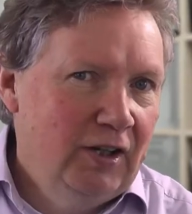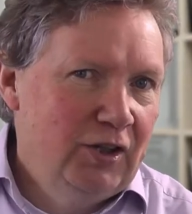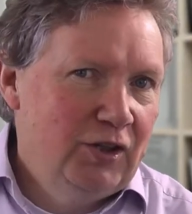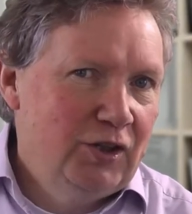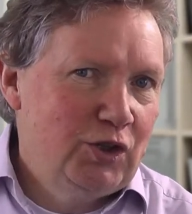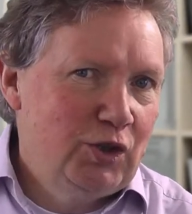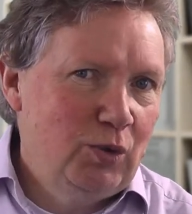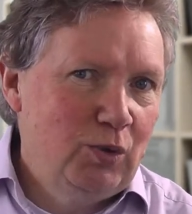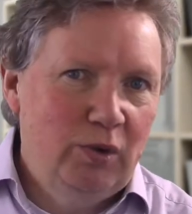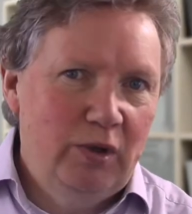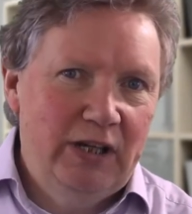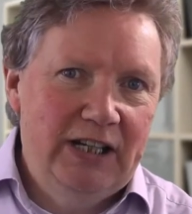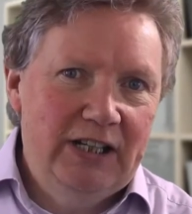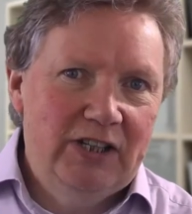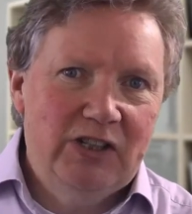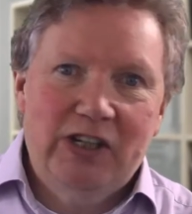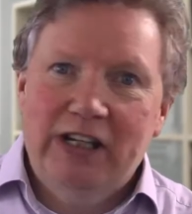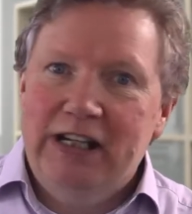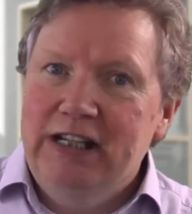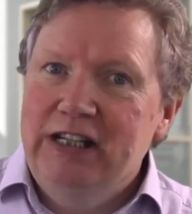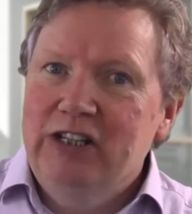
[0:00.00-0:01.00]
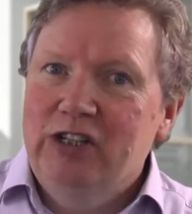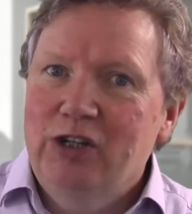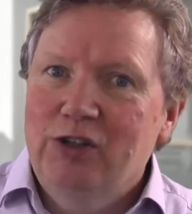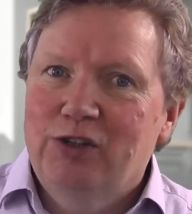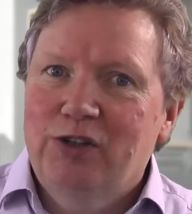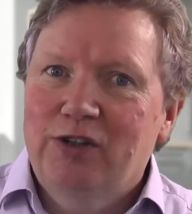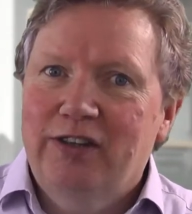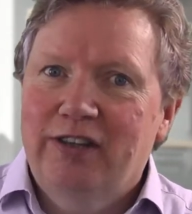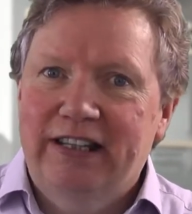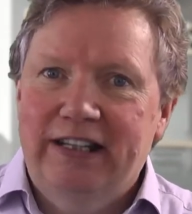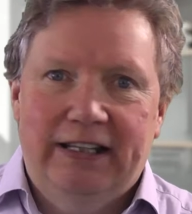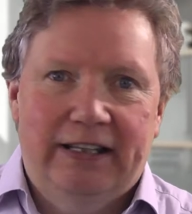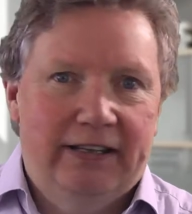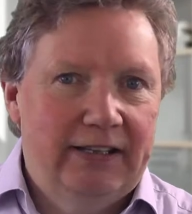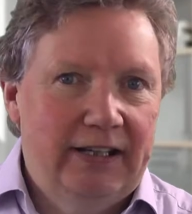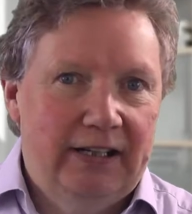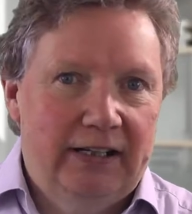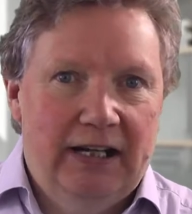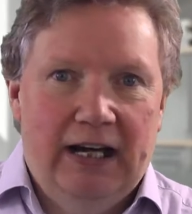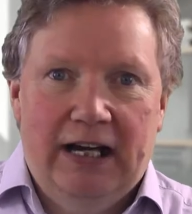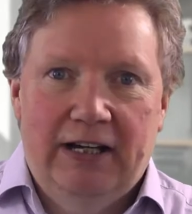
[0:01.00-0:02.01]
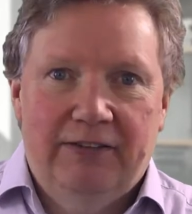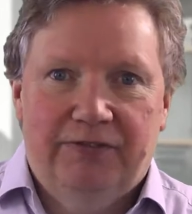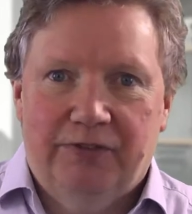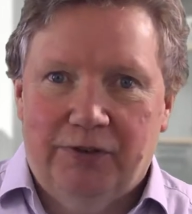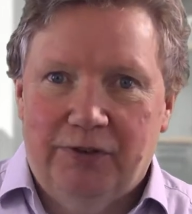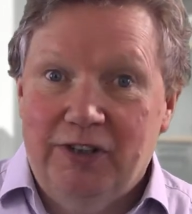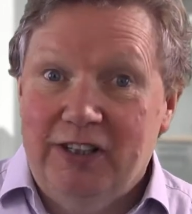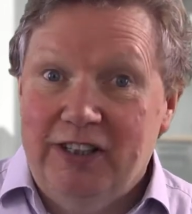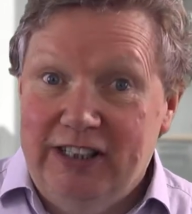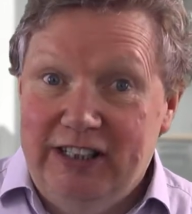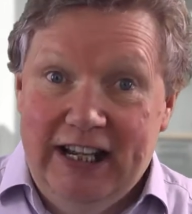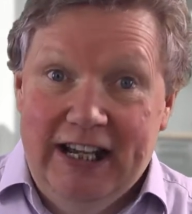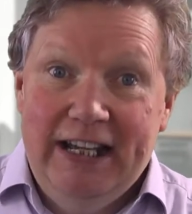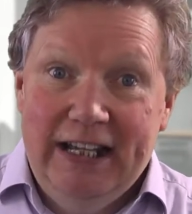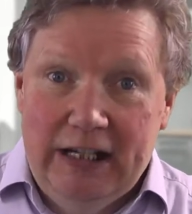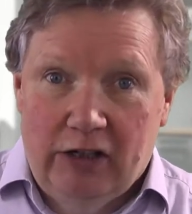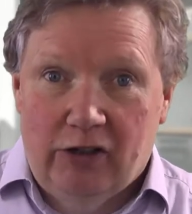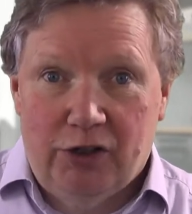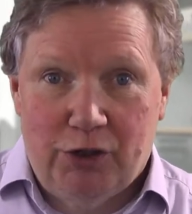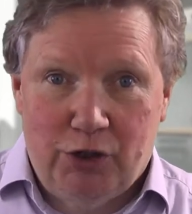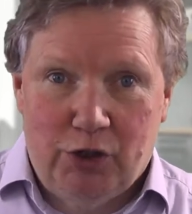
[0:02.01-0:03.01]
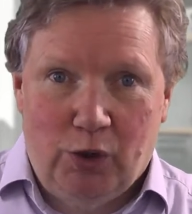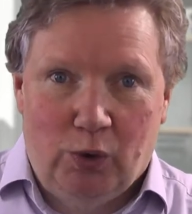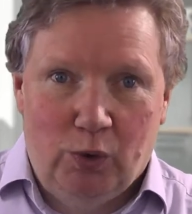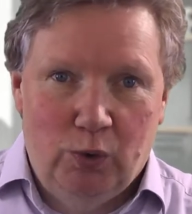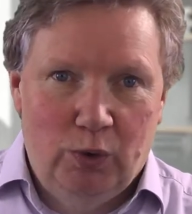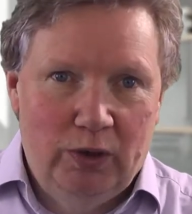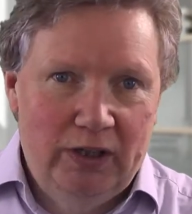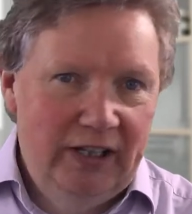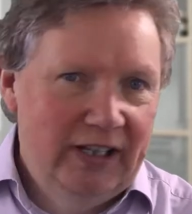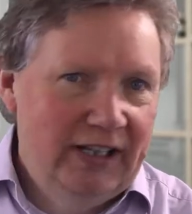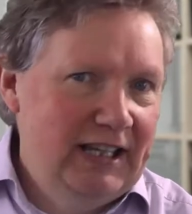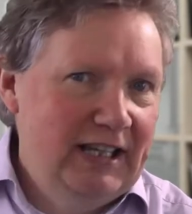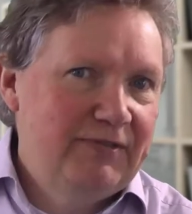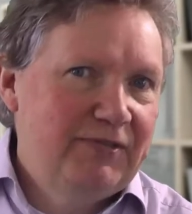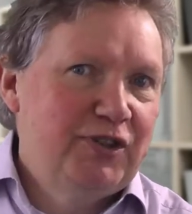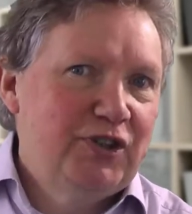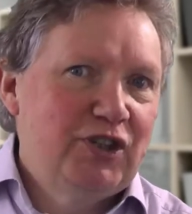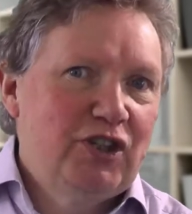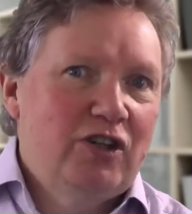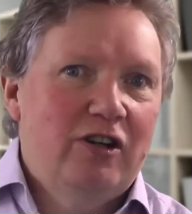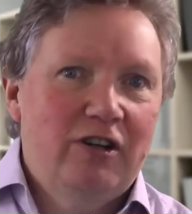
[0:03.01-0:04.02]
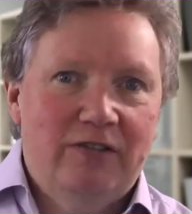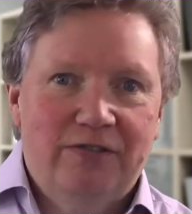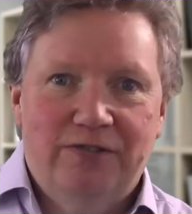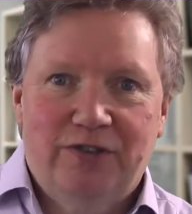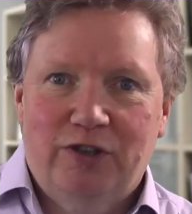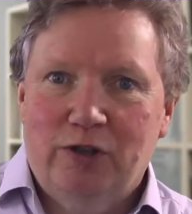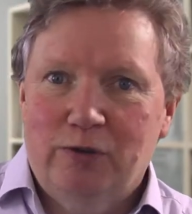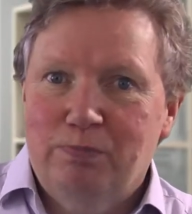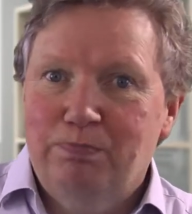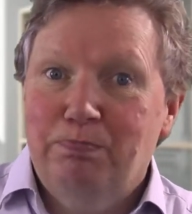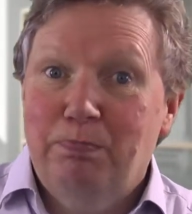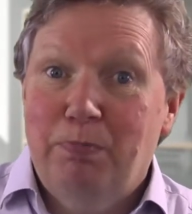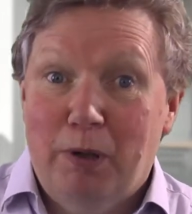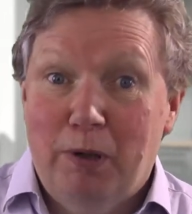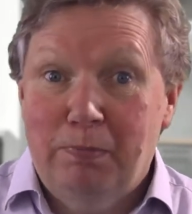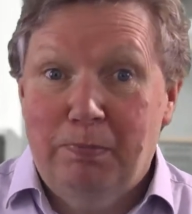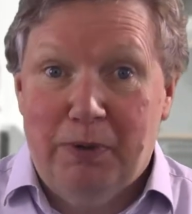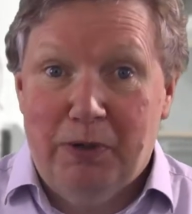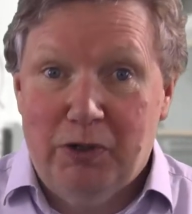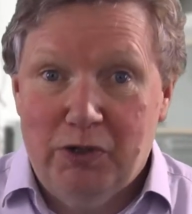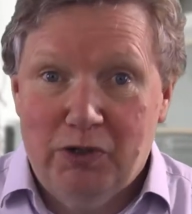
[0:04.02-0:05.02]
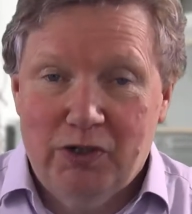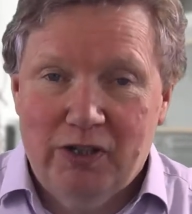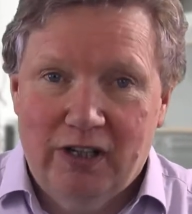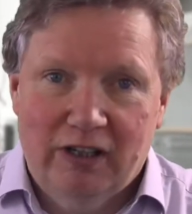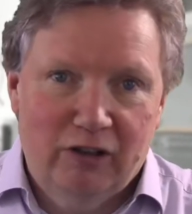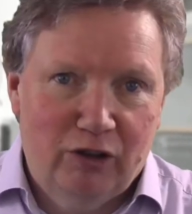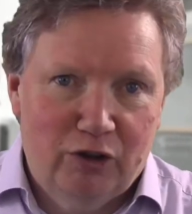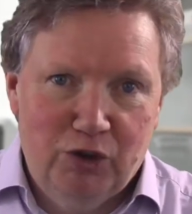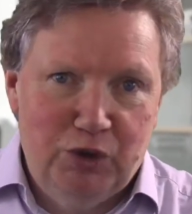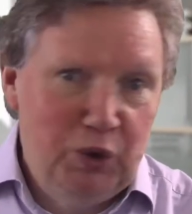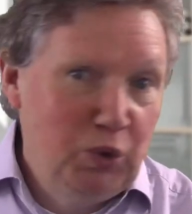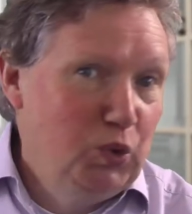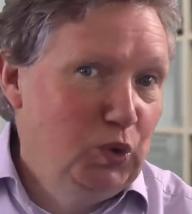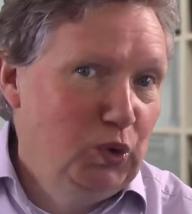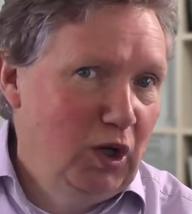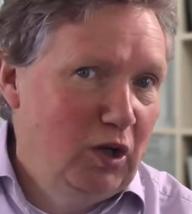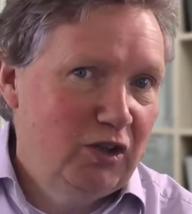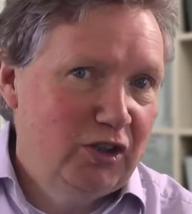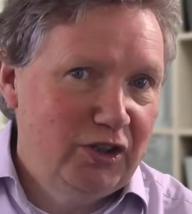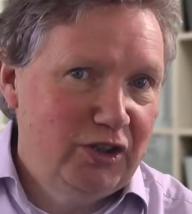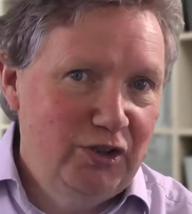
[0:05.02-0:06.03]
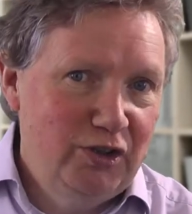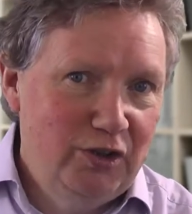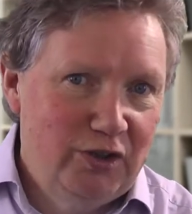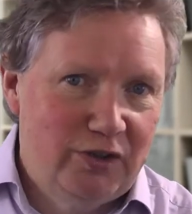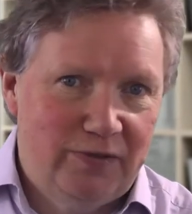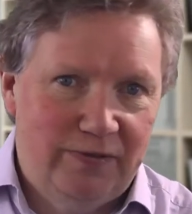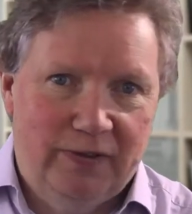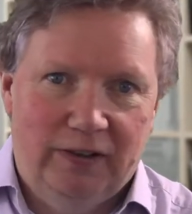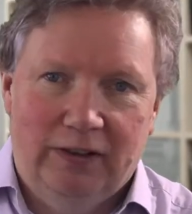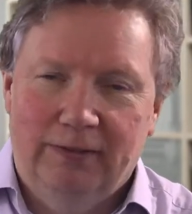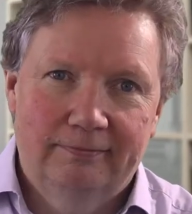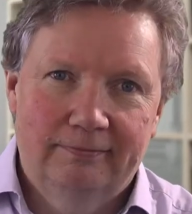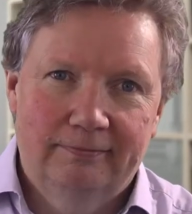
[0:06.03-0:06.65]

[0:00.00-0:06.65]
So it's easy to think that after a day or so, they've served their purpose and are no longer useful.